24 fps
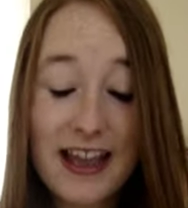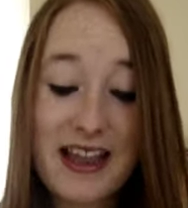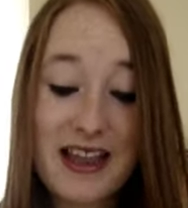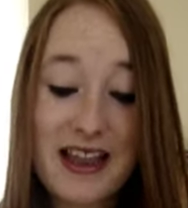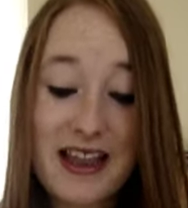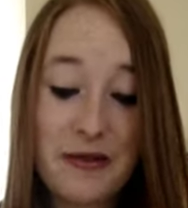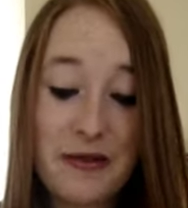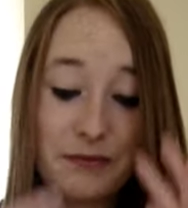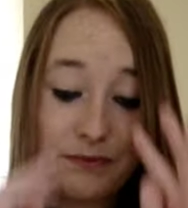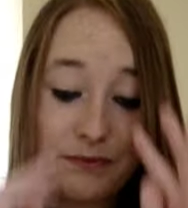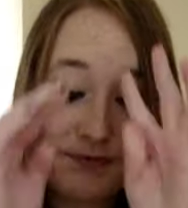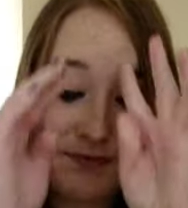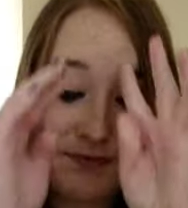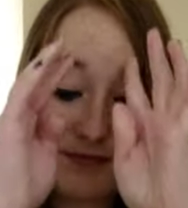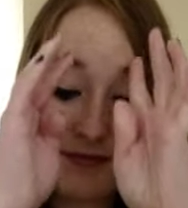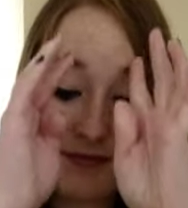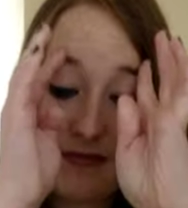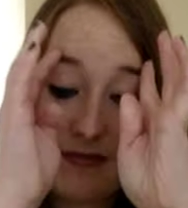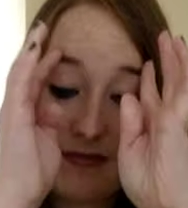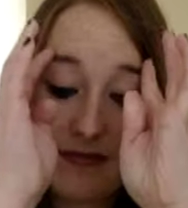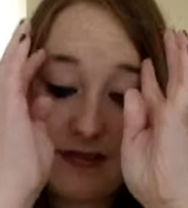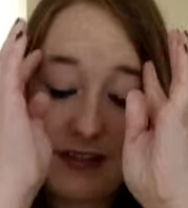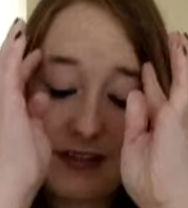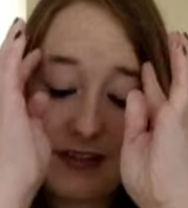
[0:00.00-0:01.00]
Um,
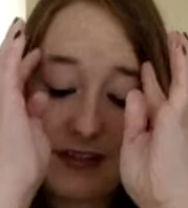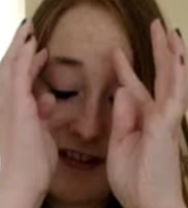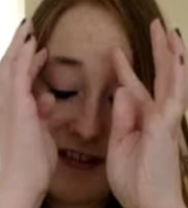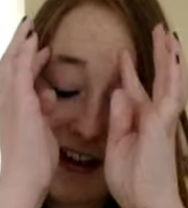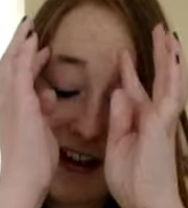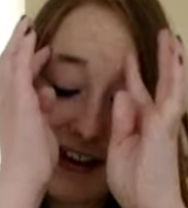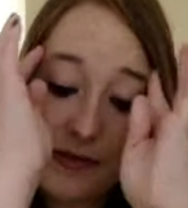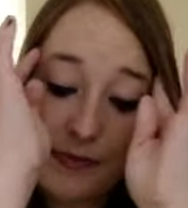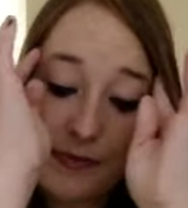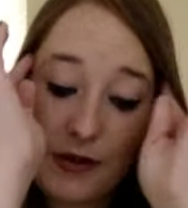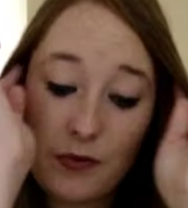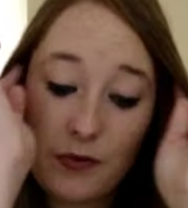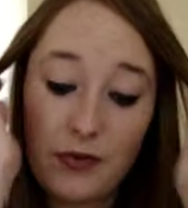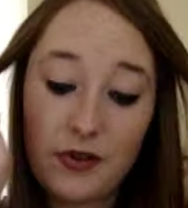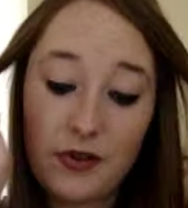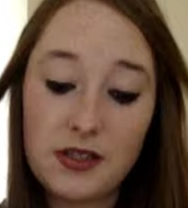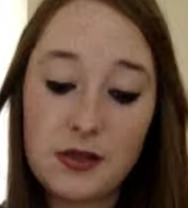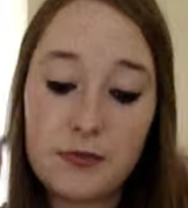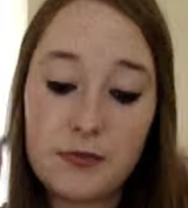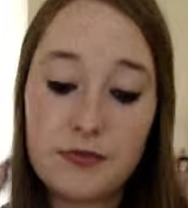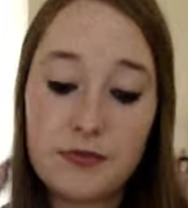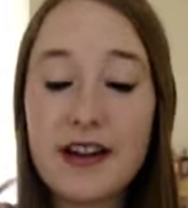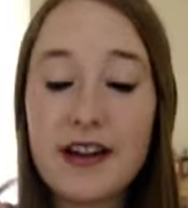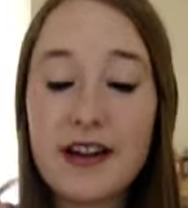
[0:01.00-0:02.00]
directed by
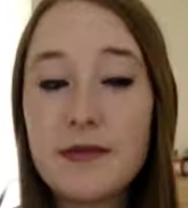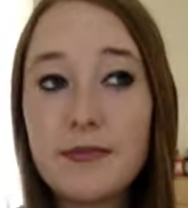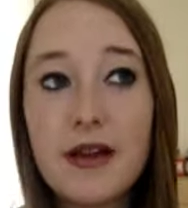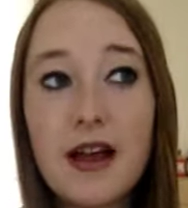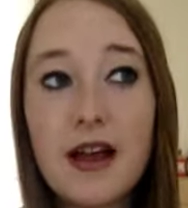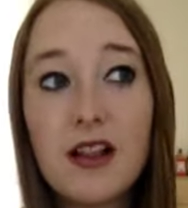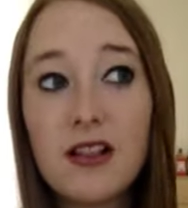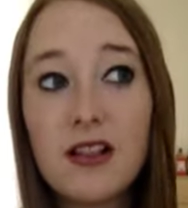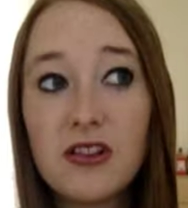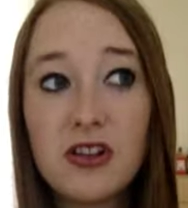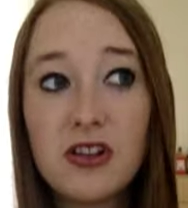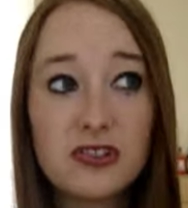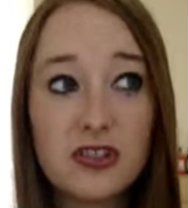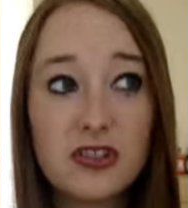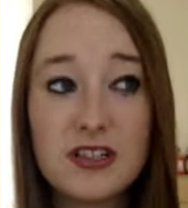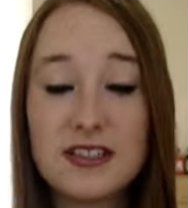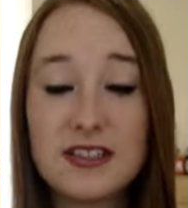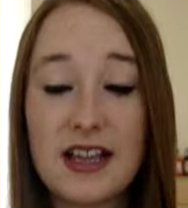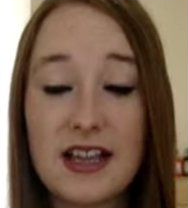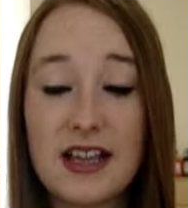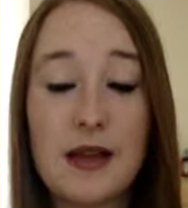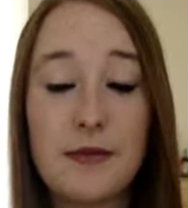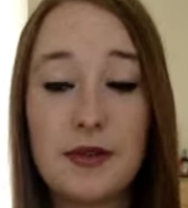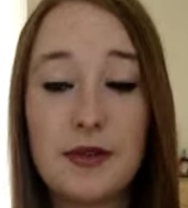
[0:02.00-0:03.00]
William Brent Bell, looked on
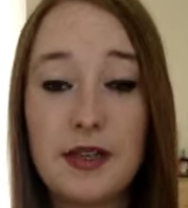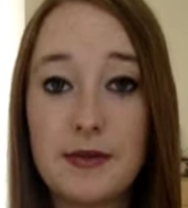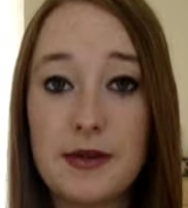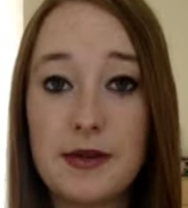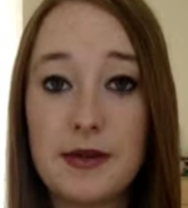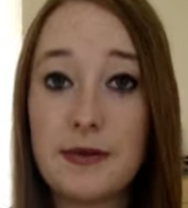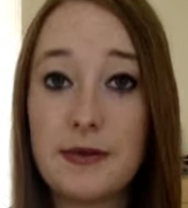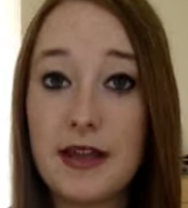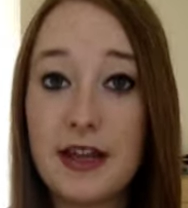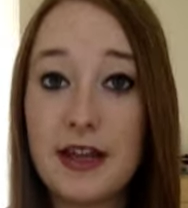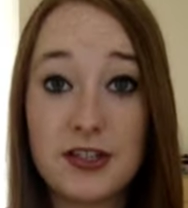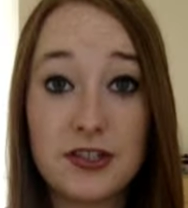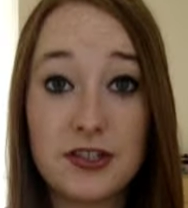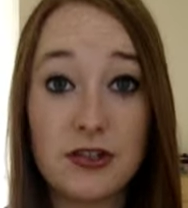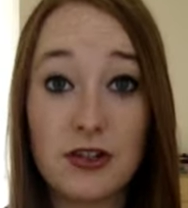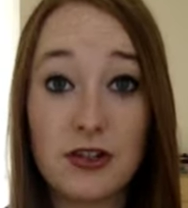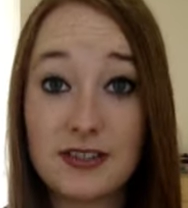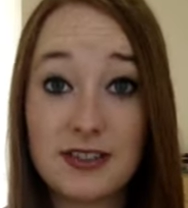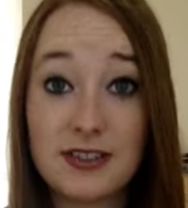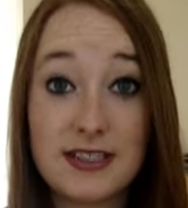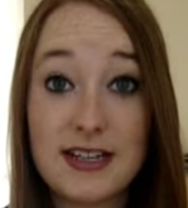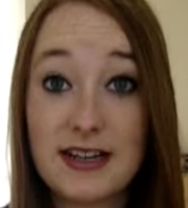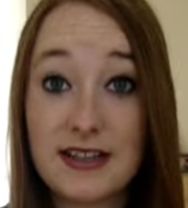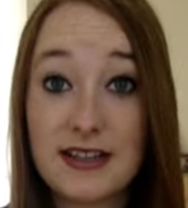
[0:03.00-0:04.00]
his IMDb page,
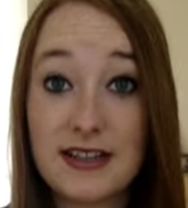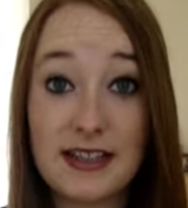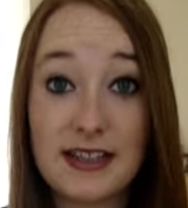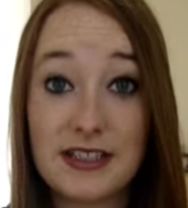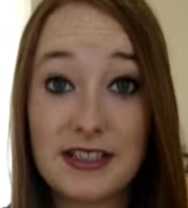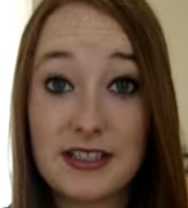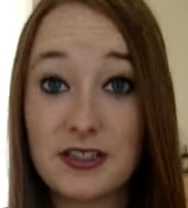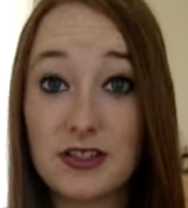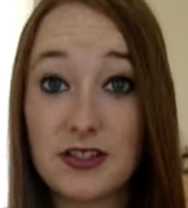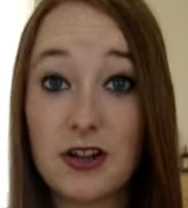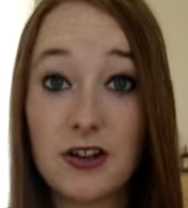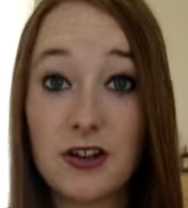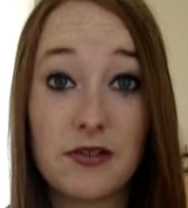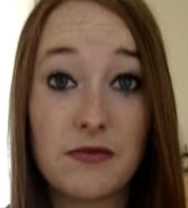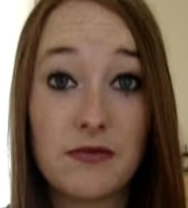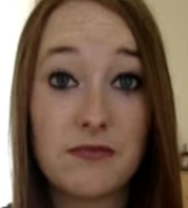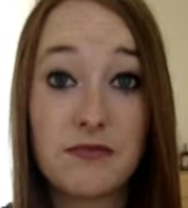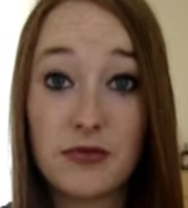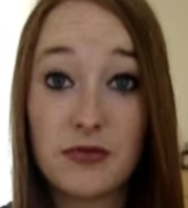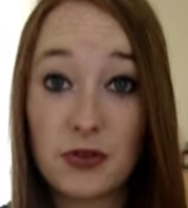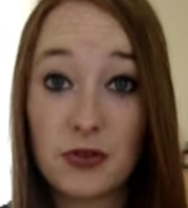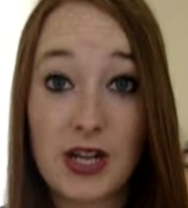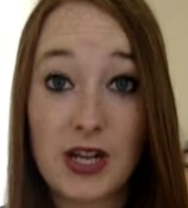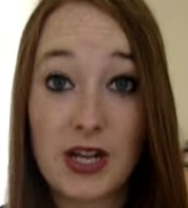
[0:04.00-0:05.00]
not seen anything he's done,
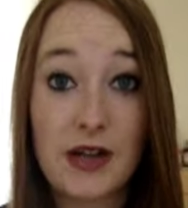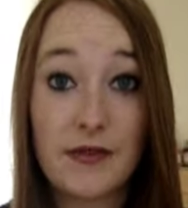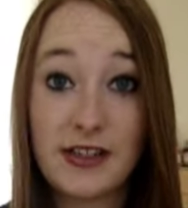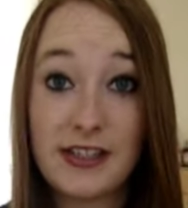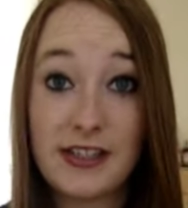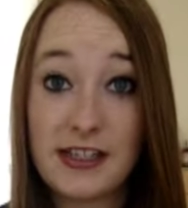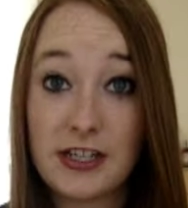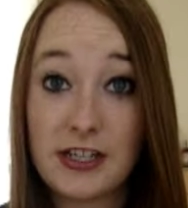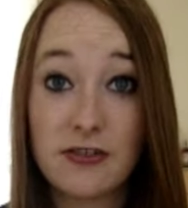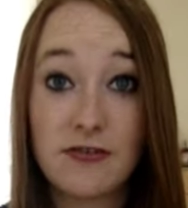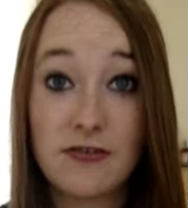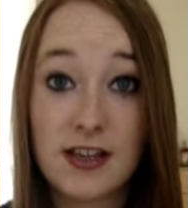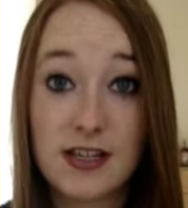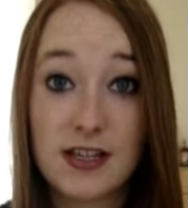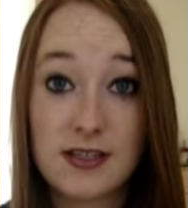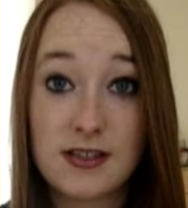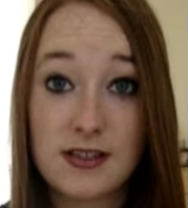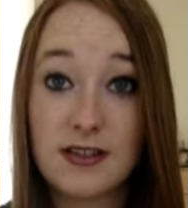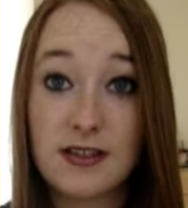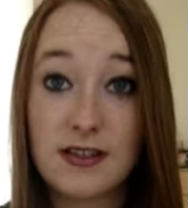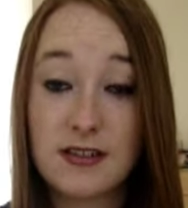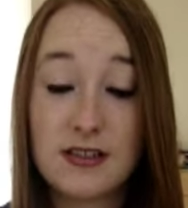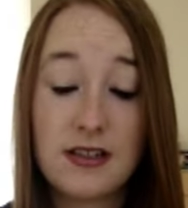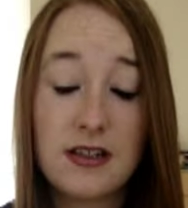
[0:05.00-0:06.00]
don't have any interest
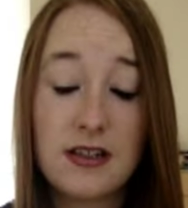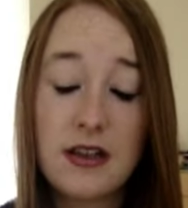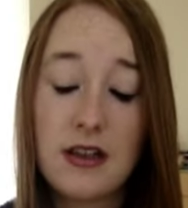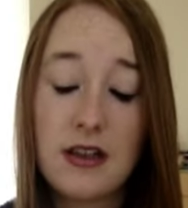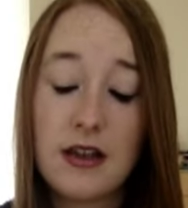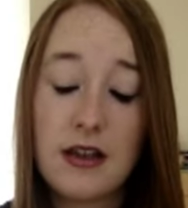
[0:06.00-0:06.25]
in it.